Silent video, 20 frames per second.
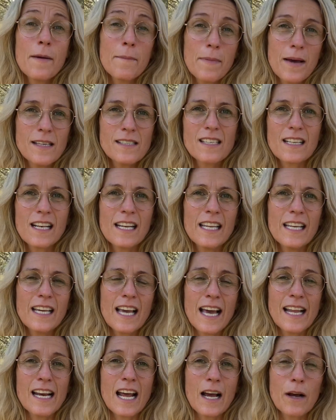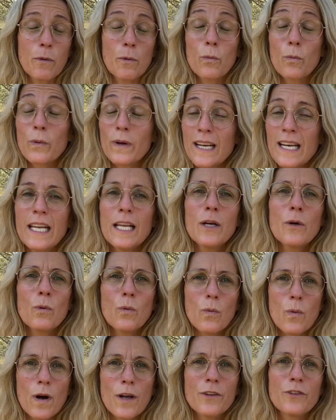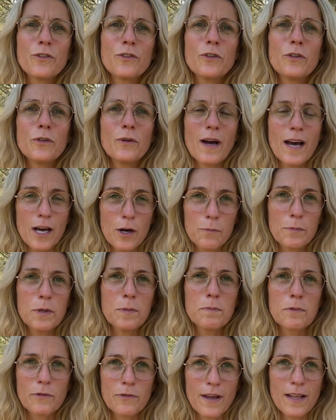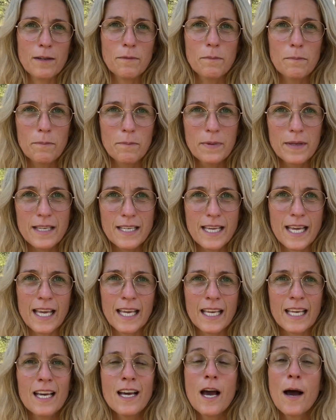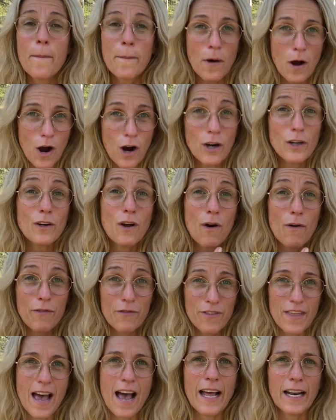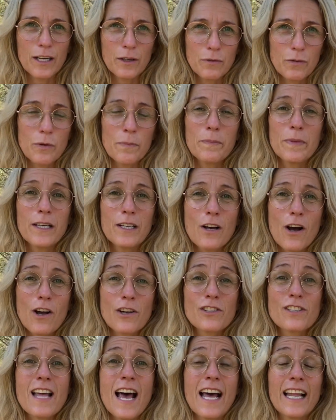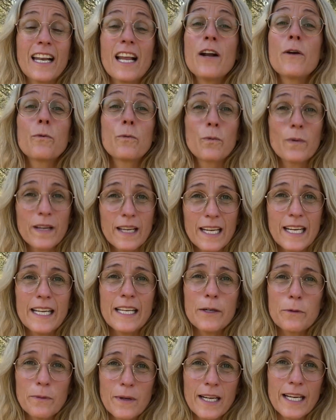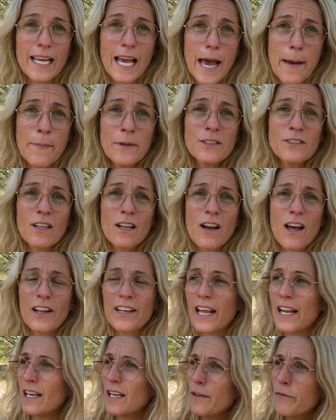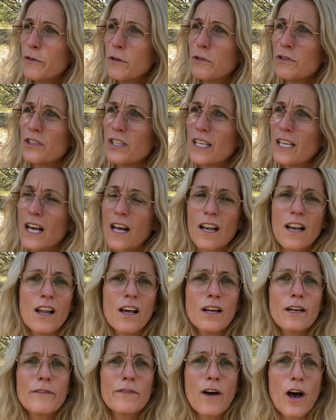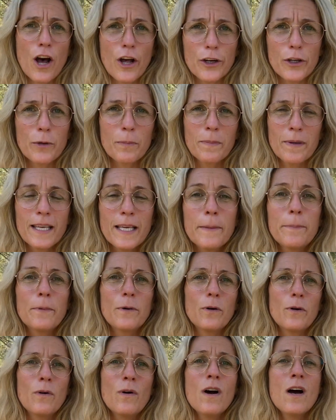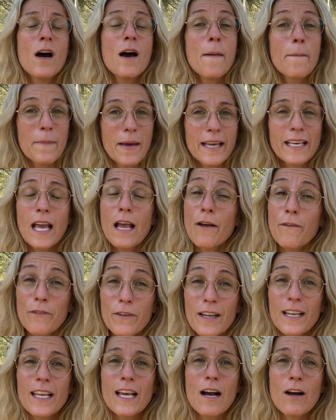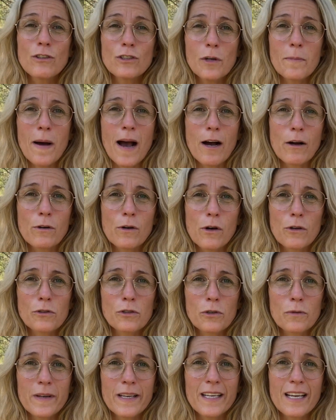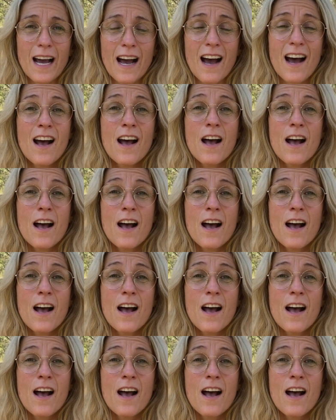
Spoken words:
basically. And I really want to help you prevent being part of that group, because that really happens a lot. And if you see a lot of other people making videos about Costa Rica,